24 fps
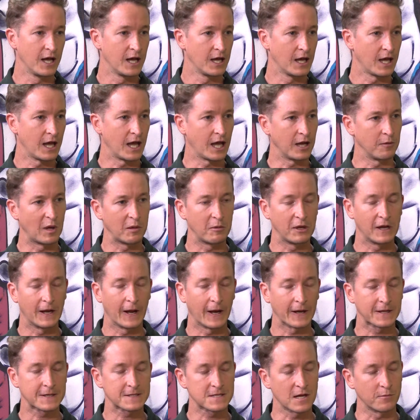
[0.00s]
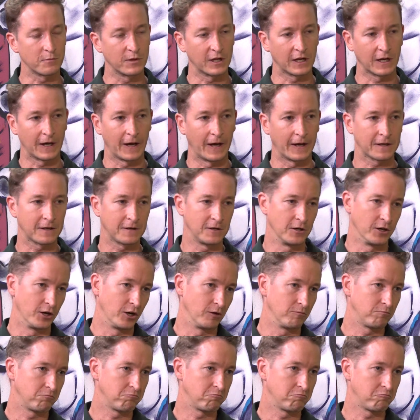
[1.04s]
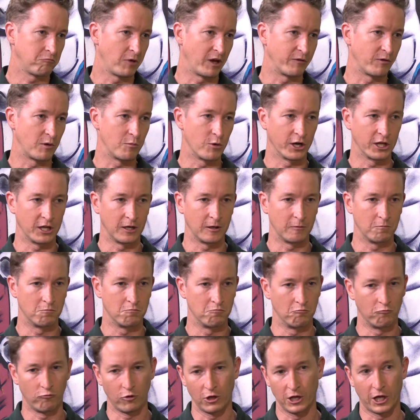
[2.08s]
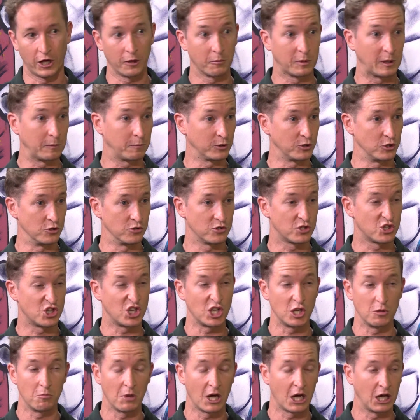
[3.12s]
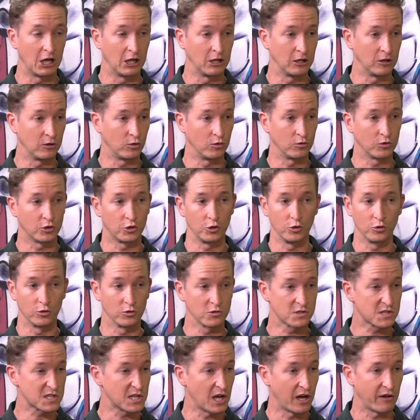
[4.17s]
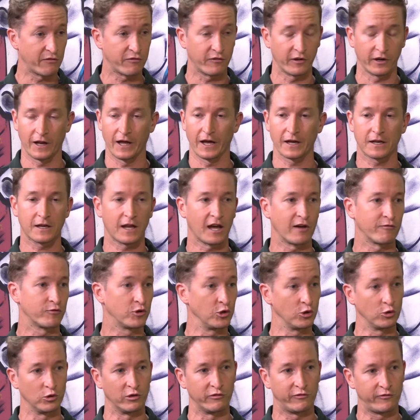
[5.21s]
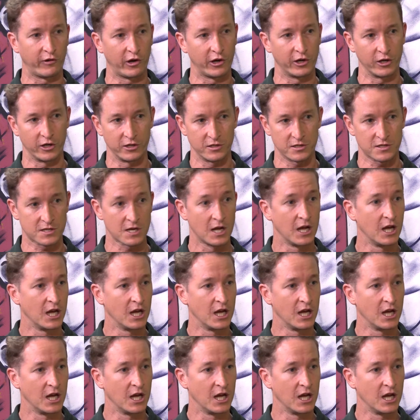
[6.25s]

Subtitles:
And maybe like something like, you know, a lot of people use Gmail or Google stuff and like have Google Photos.